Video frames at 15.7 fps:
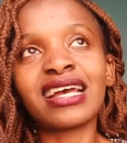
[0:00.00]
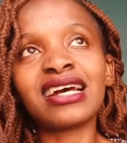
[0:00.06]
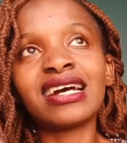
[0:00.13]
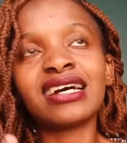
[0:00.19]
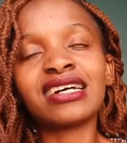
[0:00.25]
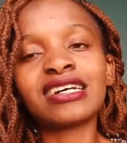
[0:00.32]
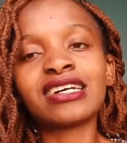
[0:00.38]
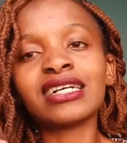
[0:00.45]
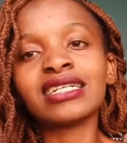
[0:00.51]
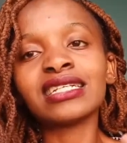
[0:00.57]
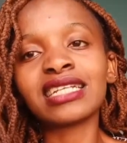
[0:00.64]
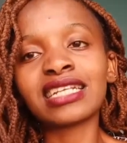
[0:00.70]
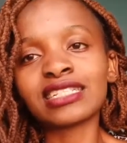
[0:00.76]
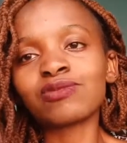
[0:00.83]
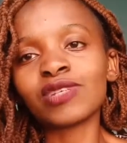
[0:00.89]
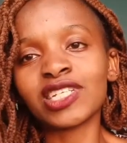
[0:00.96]

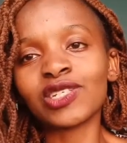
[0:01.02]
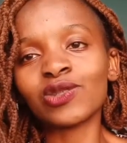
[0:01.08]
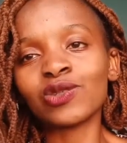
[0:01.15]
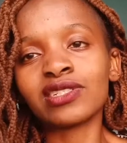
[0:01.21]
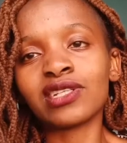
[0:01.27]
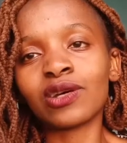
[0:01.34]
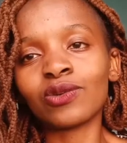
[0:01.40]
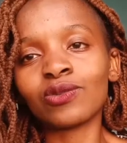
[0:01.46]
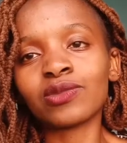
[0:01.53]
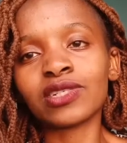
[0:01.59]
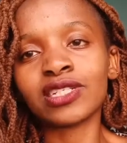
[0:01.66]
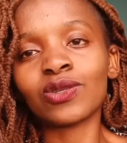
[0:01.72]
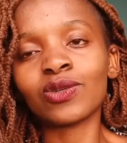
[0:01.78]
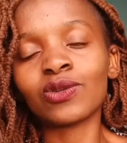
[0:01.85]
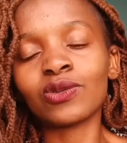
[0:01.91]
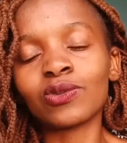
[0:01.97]
Let me know down
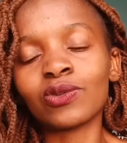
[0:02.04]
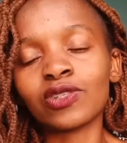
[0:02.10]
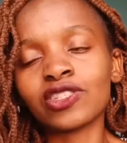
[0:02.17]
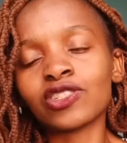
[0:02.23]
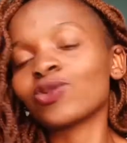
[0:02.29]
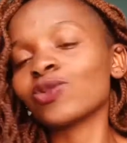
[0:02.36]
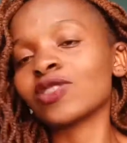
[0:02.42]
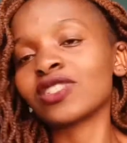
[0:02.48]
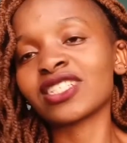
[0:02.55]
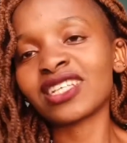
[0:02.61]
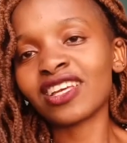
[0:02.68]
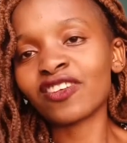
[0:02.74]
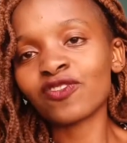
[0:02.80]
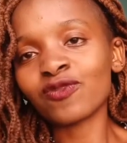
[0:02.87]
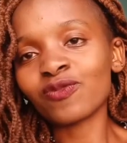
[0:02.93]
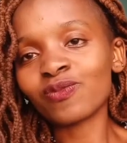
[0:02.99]
below what you would
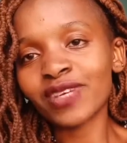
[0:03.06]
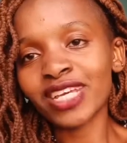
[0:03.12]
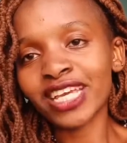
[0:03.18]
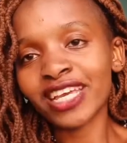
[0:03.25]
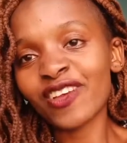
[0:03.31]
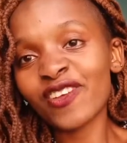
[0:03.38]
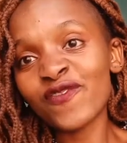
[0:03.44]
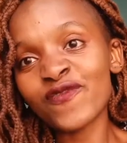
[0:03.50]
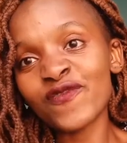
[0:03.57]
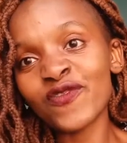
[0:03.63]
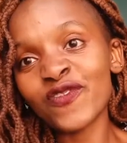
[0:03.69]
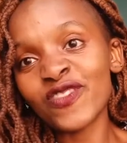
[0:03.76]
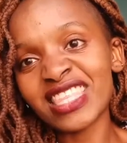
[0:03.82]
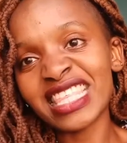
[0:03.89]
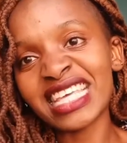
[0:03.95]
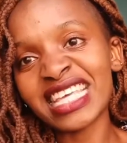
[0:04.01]
give me
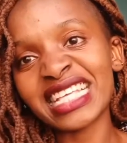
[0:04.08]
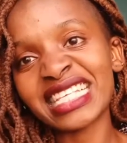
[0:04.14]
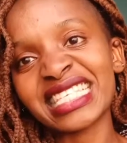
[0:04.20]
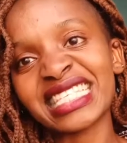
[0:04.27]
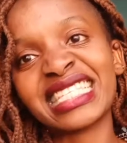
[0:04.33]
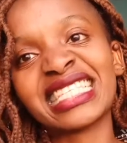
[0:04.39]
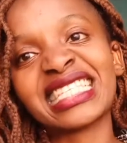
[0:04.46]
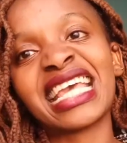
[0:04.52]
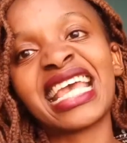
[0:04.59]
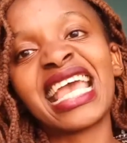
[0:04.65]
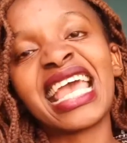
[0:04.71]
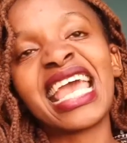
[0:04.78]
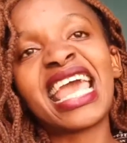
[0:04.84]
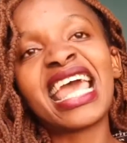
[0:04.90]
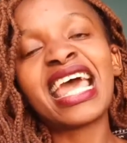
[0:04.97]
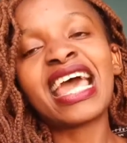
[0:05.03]
for these
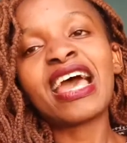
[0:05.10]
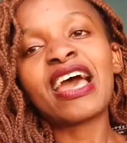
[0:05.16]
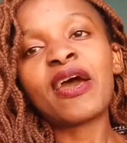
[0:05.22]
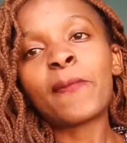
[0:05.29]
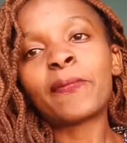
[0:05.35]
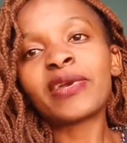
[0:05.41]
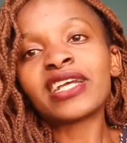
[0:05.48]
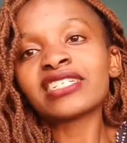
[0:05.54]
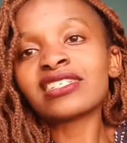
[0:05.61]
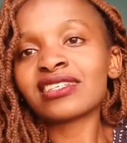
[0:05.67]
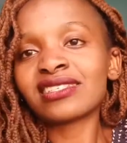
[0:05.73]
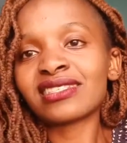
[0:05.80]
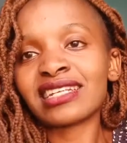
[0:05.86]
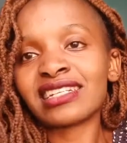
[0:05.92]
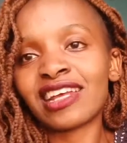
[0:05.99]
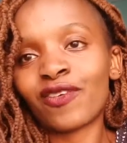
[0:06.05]

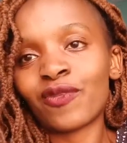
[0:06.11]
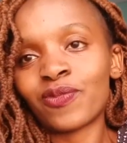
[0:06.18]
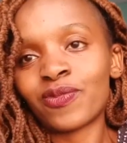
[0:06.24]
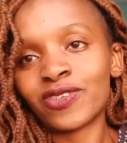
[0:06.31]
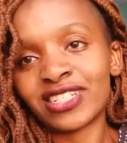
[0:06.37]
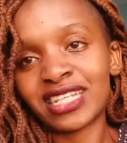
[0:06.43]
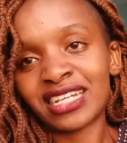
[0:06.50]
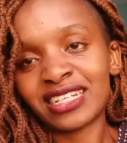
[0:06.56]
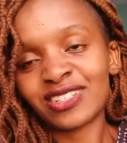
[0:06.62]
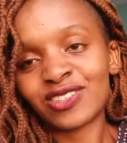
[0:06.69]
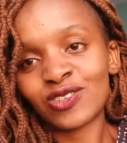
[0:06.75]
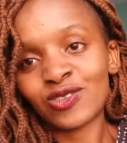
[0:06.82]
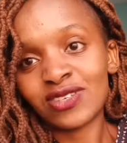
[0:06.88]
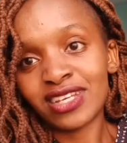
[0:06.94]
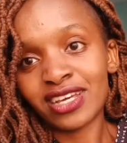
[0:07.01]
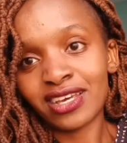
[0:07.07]
pictures that I've posted
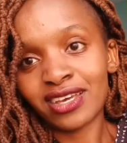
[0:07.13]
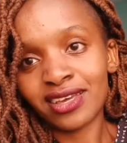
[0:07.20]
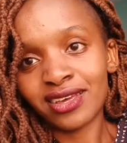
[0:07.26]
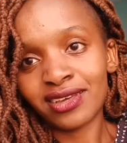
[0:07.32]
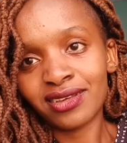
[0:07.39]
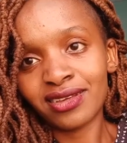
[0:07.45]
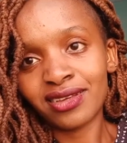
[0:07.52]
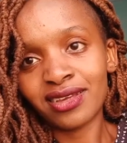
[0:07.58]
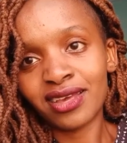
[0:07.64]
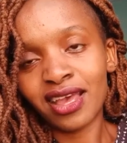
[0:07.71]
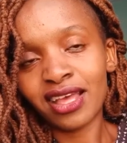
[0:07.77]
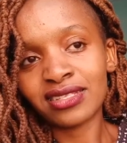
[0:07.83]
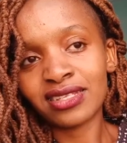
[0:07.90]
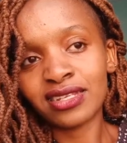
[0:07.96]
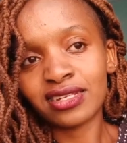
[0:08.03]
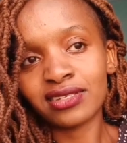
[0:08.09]
today.
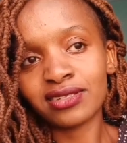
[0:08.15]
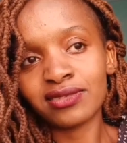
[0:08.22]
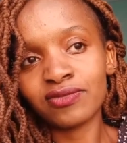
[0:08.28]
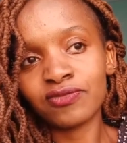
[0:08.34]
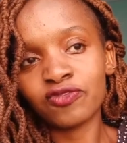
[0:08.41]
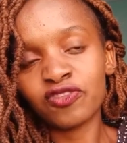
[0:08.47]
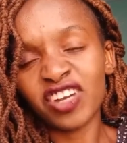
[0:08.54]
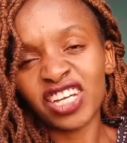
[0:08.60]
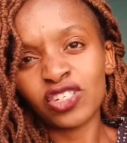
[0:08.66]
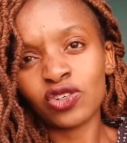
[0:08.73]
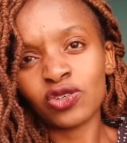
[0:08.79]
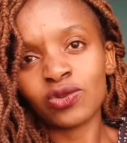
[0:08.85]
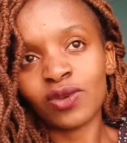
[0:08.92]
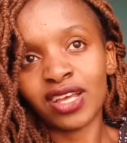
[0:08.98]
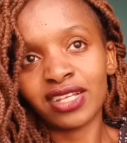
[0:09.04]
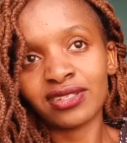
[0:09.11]
As in
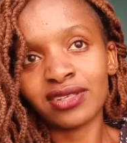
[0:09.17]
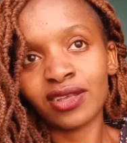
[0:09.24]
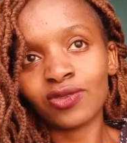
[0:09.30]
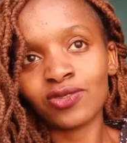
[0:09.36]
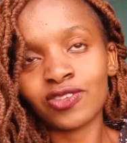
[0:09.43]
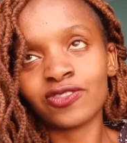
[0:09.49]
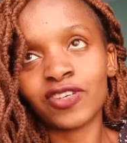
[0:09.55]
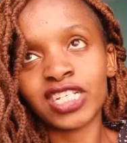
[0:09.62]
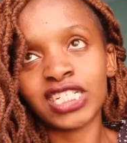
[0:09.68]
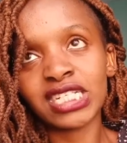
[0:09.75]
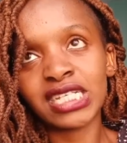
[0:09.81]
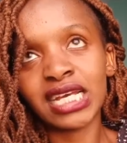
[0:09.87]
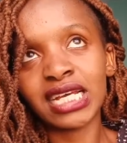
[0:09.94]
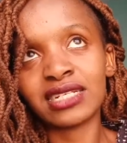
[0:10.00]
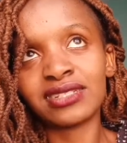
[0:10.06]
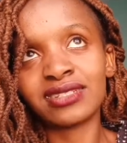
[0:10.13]
fashion-wise, out of a
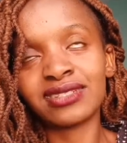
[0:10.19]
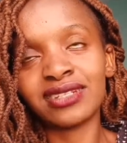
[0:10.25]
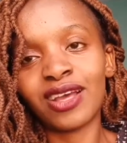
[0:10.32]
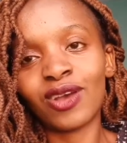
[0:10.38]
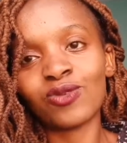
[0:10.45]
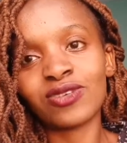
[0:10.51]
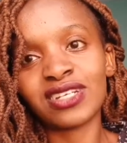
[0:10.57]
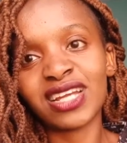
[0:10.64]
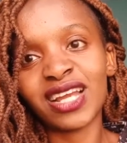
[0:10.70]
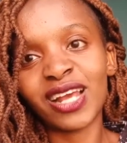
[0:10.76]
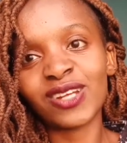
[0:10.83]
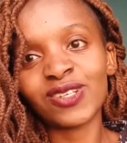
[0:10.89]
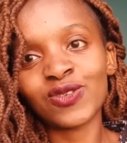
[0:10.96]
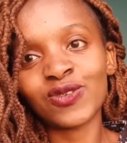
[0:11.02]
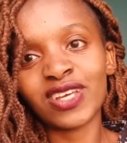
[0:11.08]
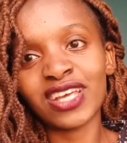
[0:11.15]
10, I would
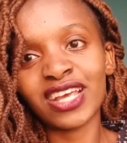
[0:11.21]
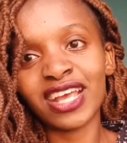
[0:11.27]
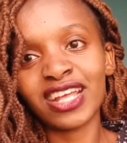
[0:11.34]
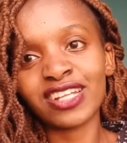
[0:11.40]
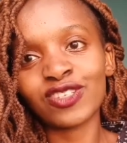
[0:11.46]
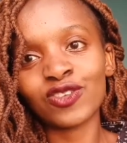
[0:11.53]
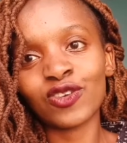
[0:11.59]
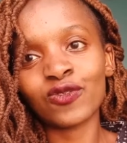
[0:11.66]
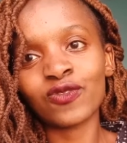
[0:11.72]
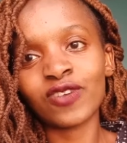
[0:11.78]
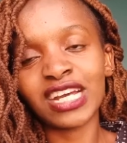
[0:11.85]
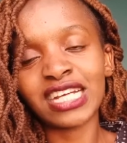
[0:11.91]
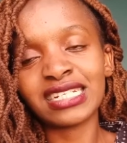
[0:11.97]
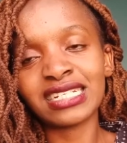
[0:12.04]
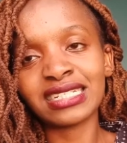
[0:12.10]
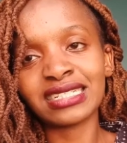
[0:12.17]
like to get your
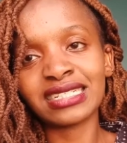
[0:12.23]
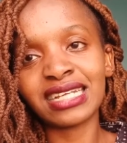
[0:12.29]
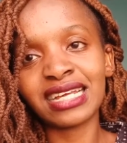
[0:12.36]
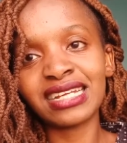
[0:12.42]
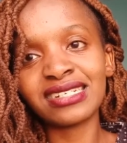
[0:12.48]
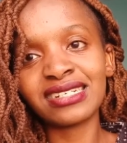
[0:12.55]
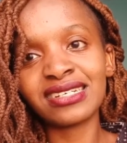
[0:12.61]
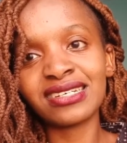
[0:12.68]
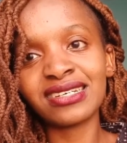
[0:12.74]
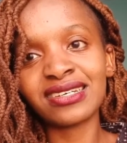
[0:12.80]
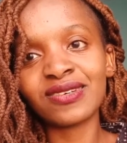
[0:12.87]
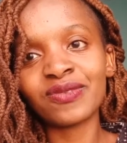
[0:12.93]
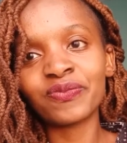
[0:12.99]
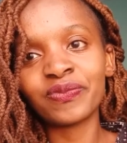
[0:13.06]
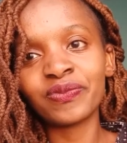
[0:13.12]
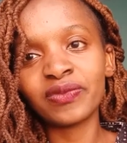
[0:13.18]
verdict.
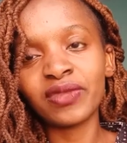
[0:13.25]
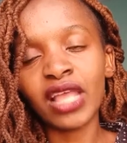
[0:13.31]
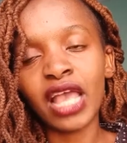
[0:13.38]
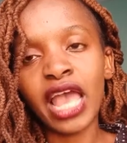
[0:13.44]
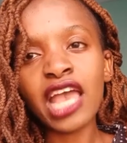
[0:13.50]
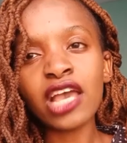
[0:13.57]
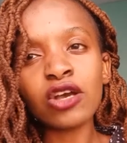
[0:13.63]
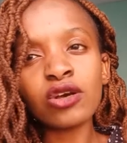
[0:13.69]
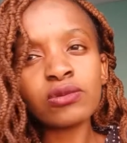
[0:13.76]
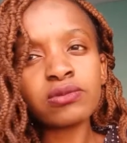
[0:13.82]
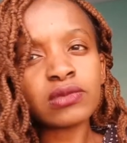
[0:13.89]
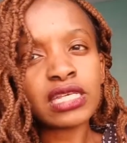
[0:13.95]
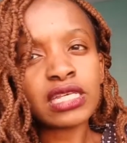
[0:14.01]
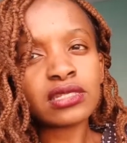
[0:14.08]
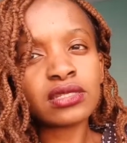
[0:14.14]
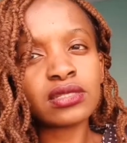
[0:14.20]
And I
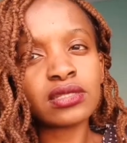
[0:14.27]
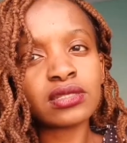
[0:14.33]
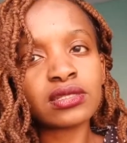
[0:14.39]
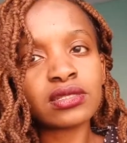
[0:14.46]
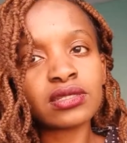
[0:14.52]
hope this